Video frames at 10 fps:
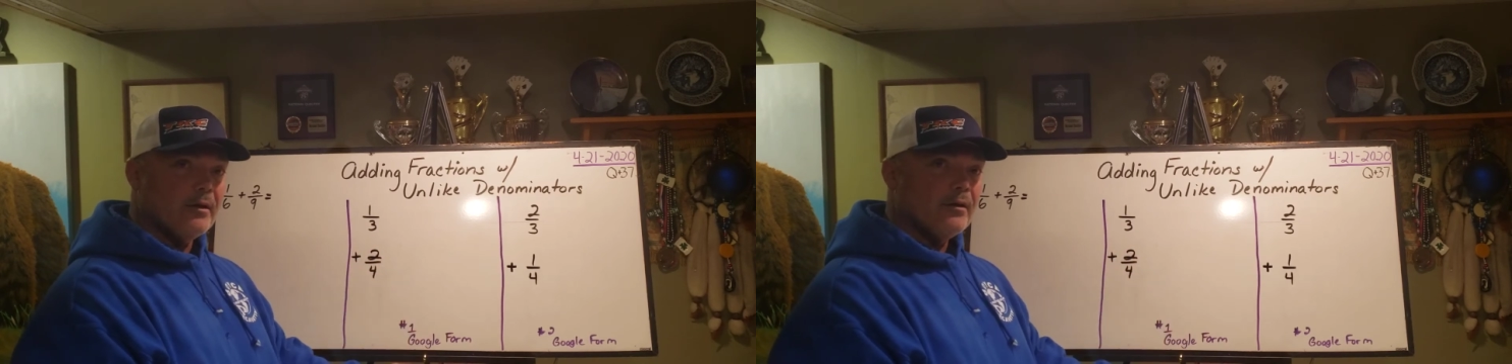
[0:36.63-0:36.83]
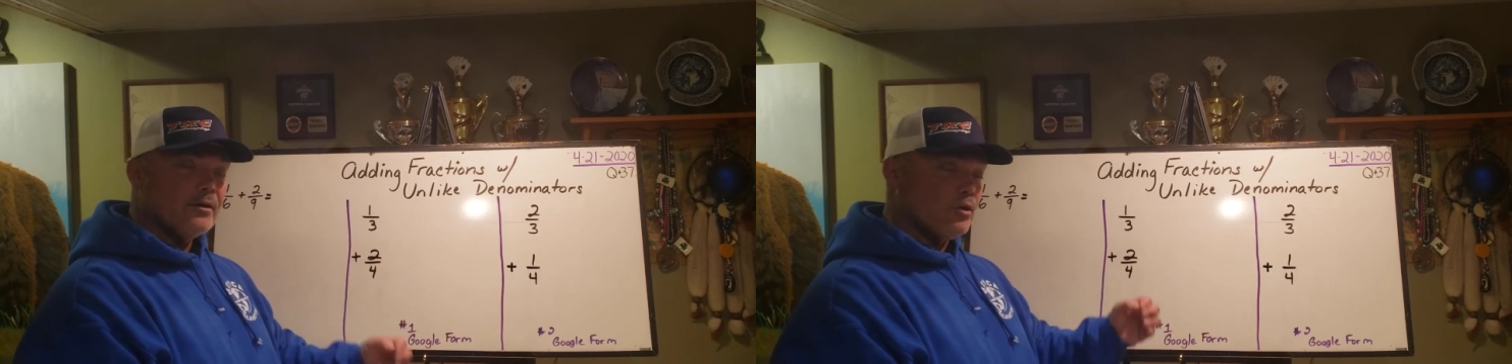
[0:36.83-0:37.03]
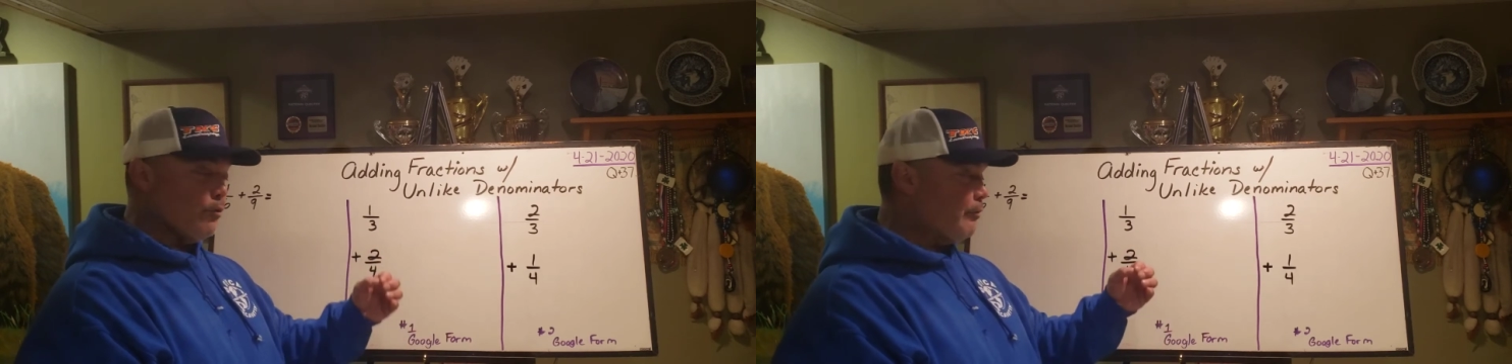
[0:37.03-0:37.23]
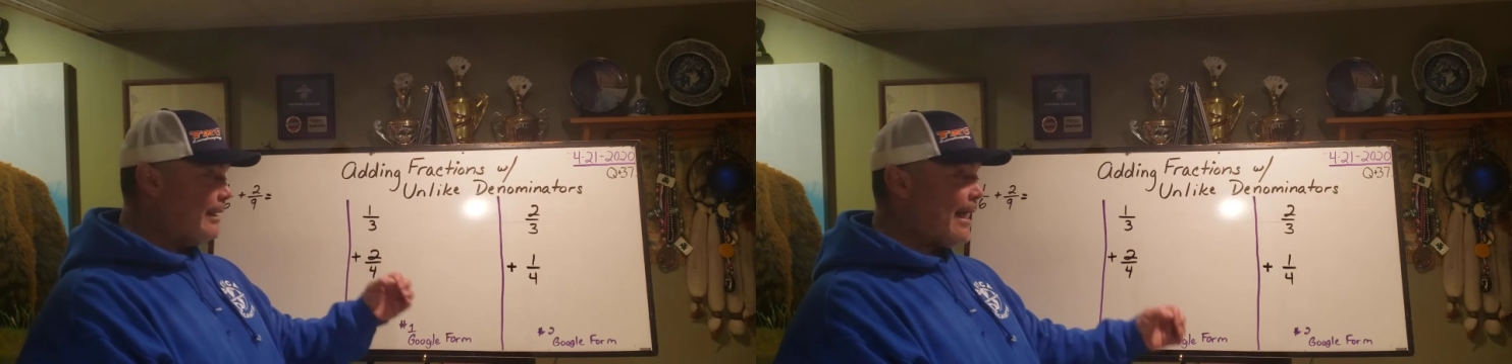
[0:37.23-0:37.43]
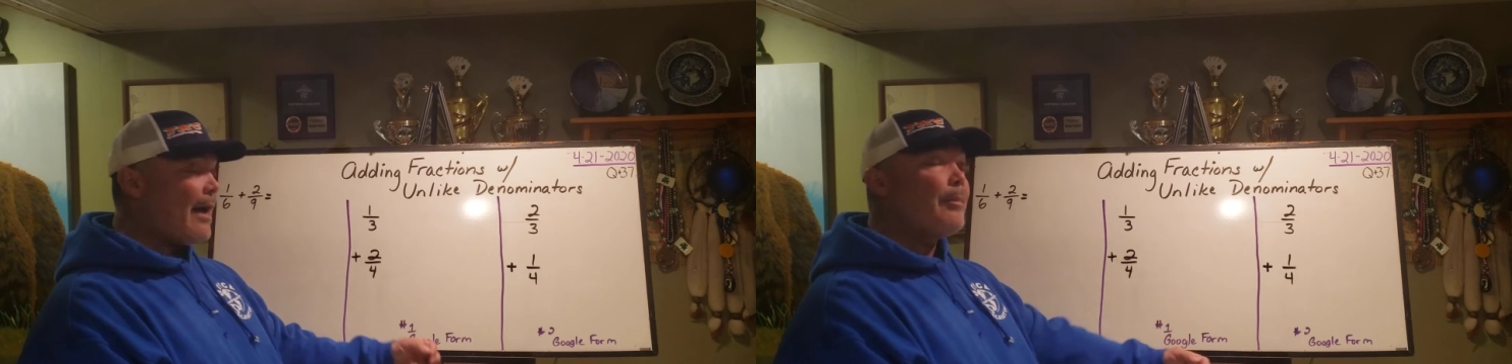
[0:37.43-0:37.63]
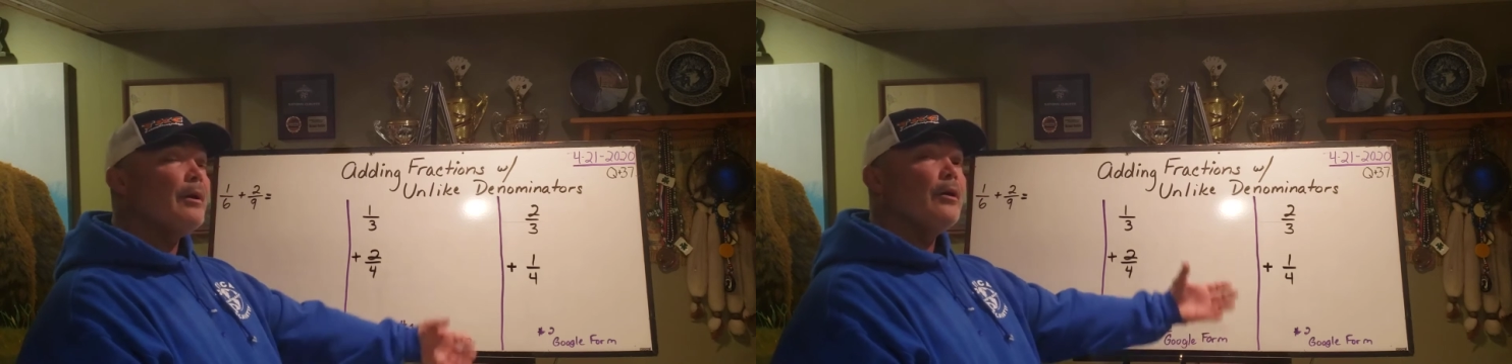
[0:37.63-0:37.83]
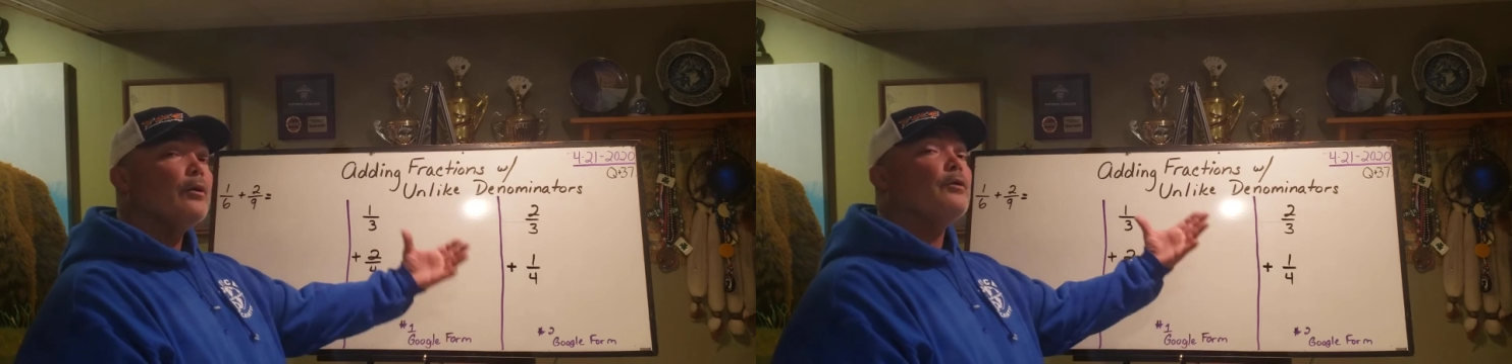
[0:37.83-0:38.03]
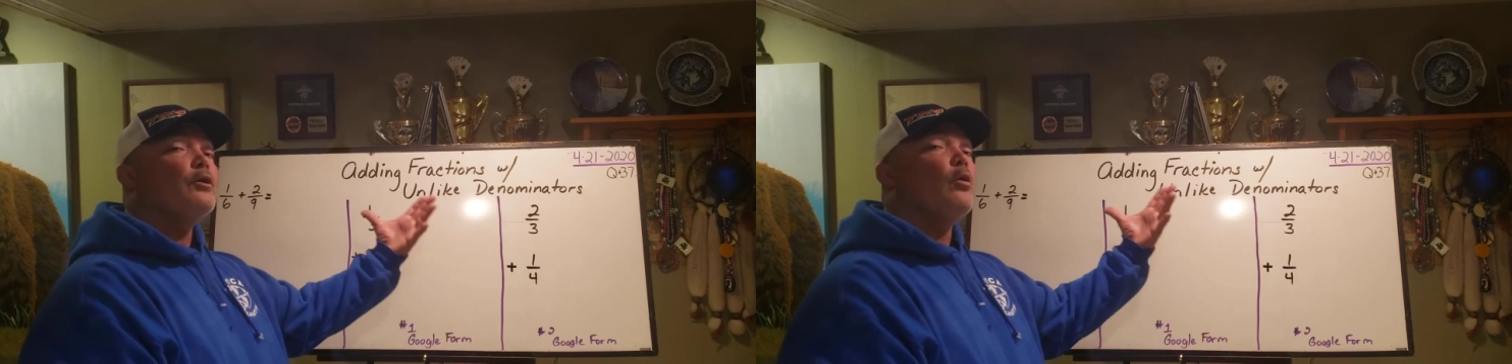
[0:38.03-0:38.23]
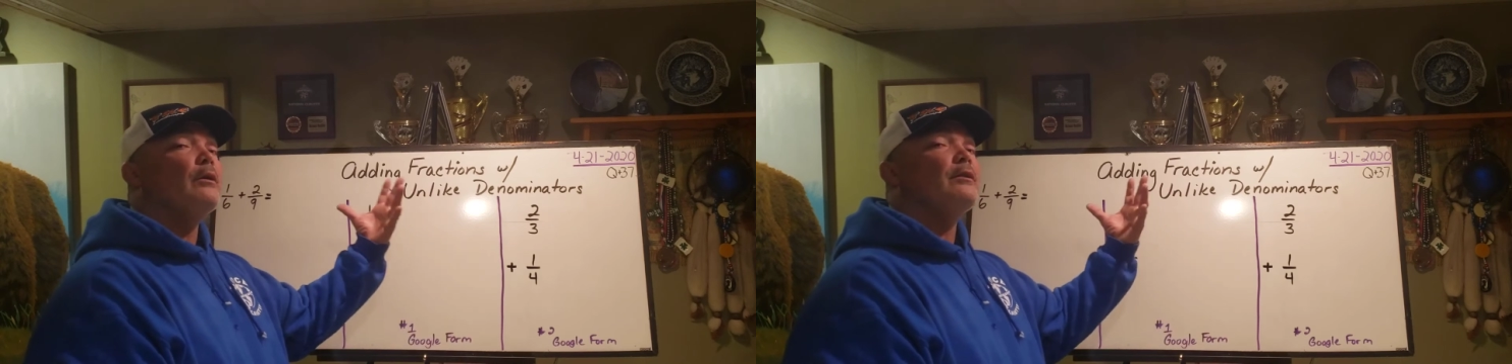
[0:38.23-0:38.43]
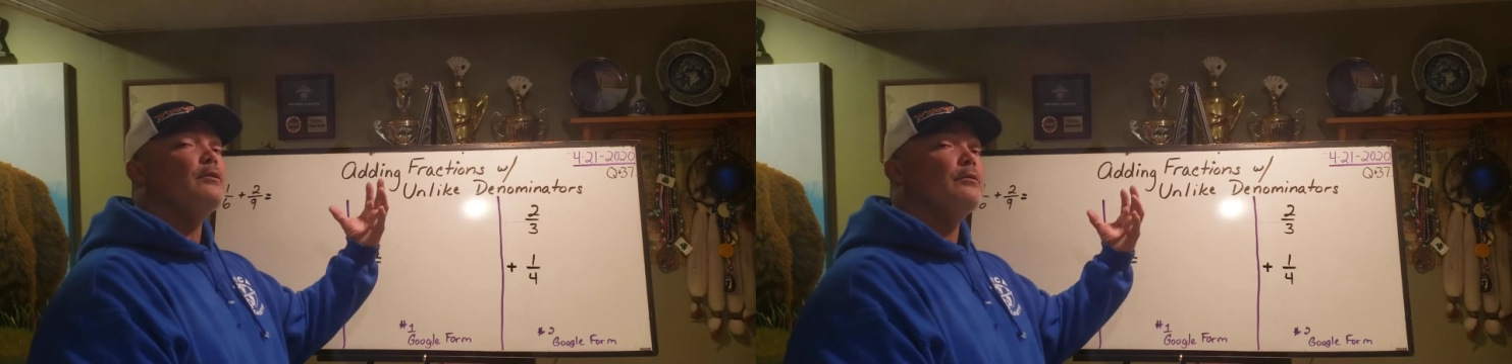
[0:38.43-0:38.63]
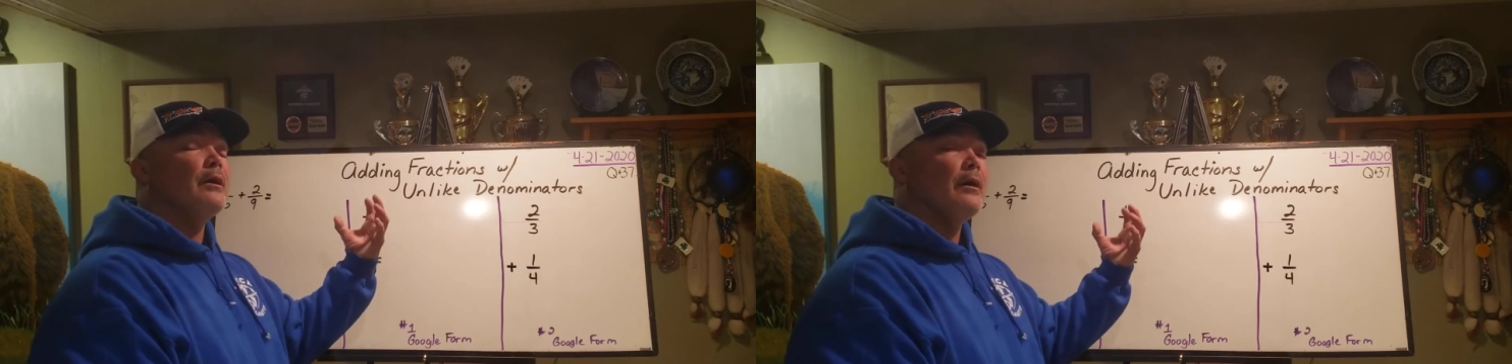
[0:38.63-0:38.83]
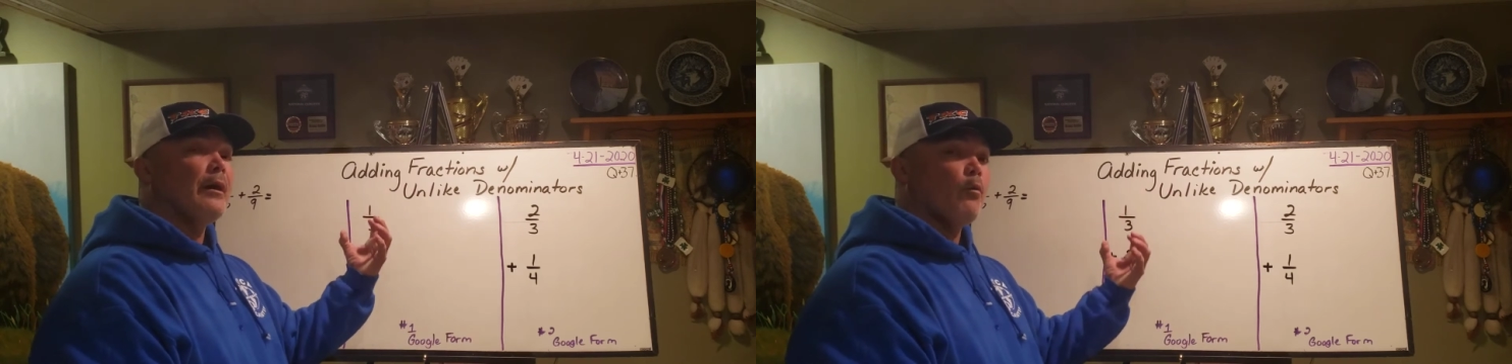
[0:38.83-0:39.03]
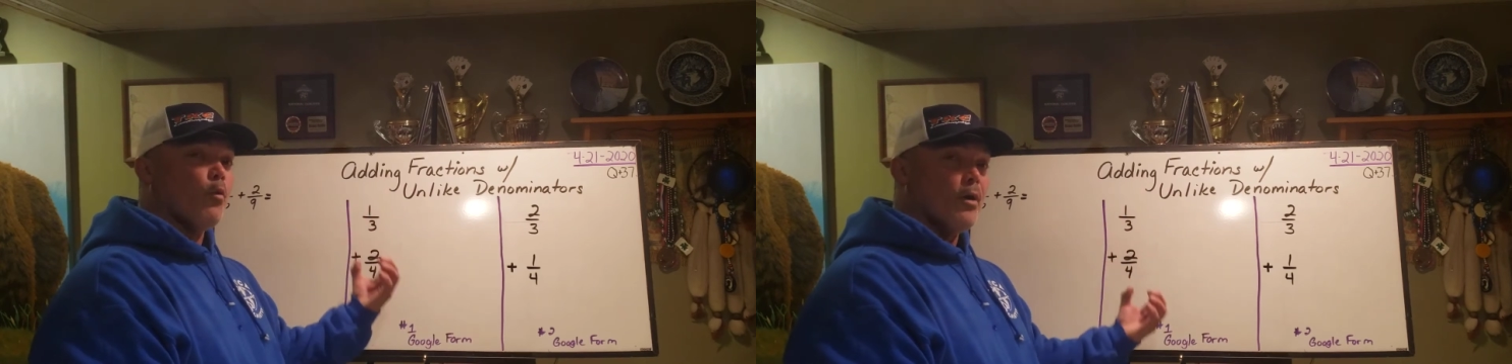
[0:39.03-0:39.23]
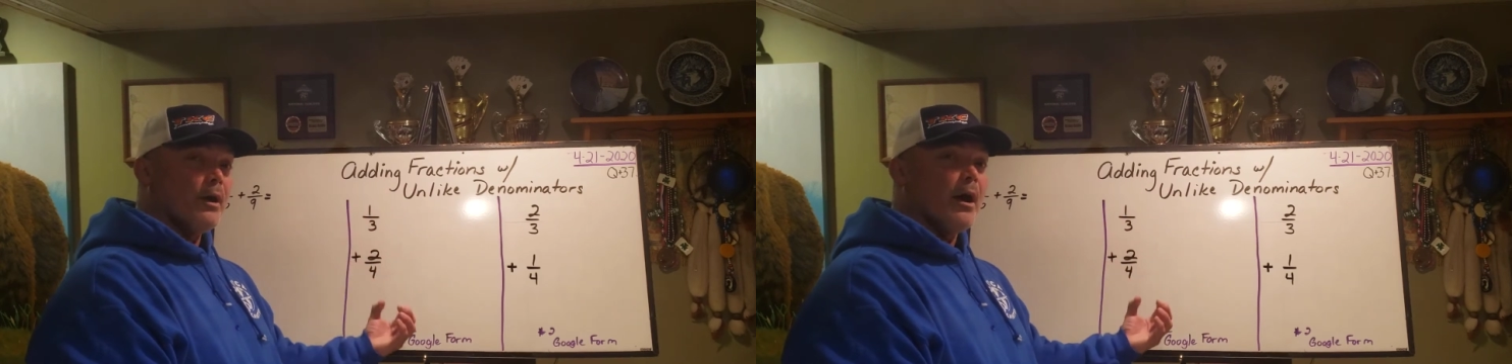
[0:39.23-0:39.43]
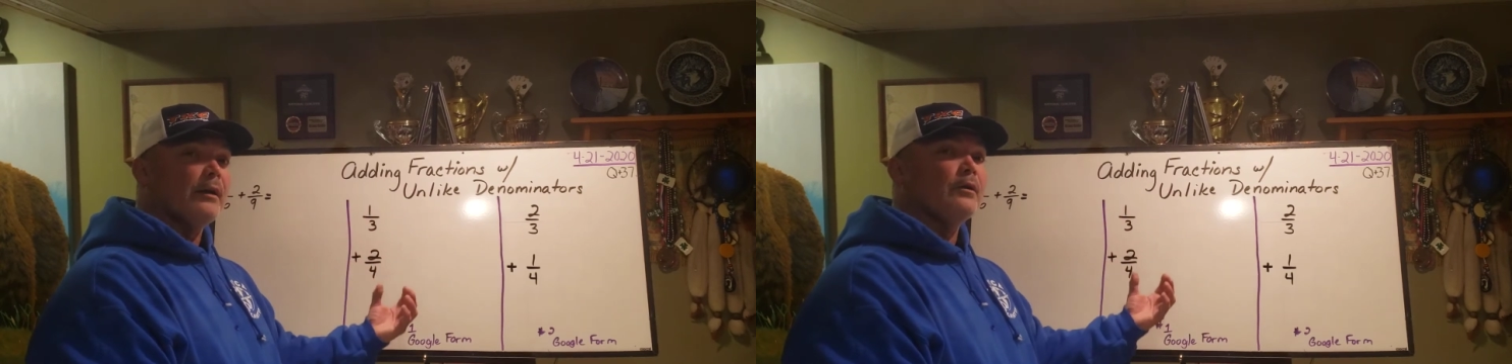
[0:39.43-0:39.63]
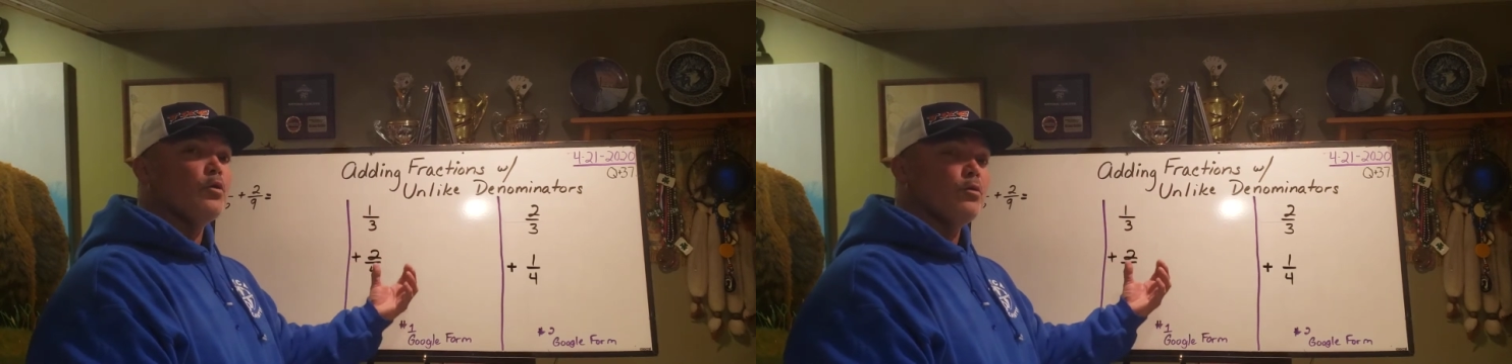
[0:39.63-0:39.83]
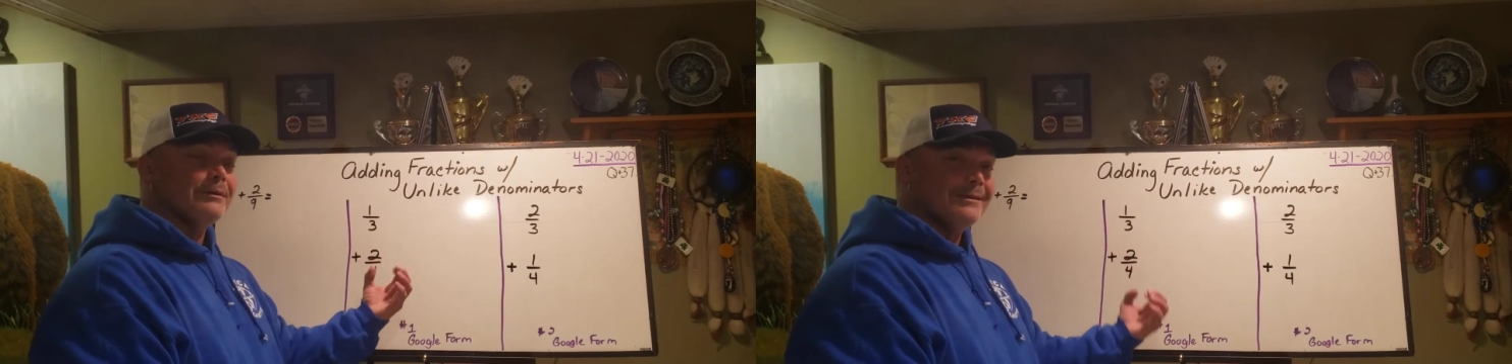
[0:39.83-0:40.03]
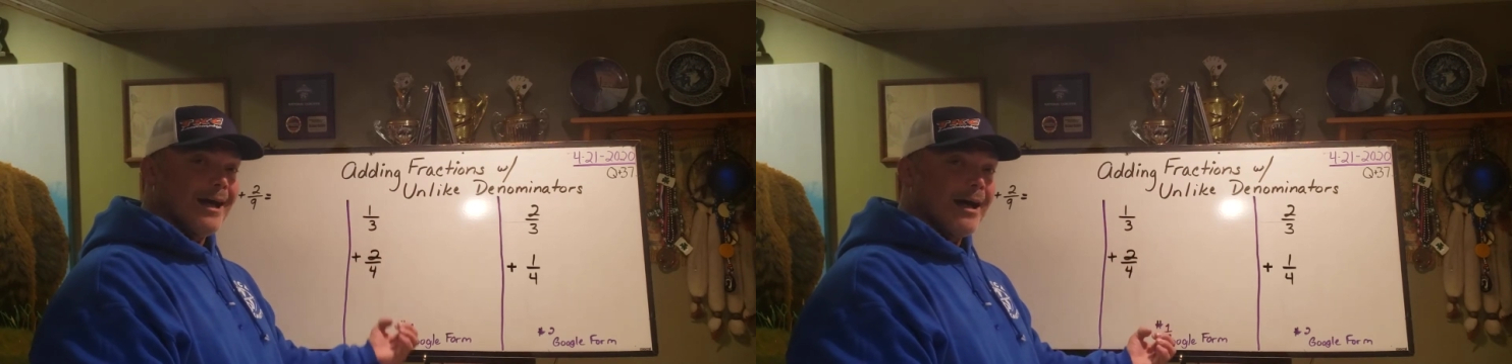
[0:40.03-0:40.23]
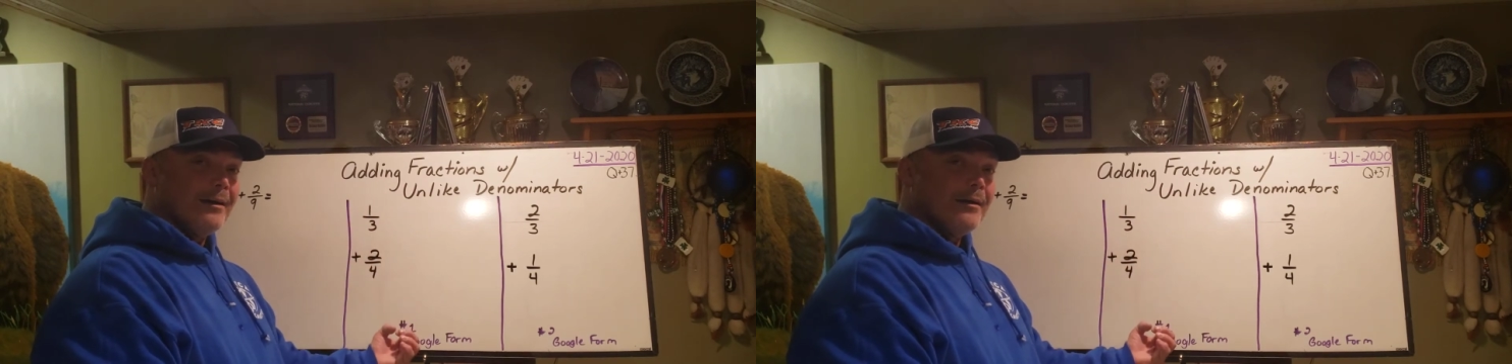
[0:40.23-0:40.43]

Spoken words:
So recap, you're going to do the work on a Google Doc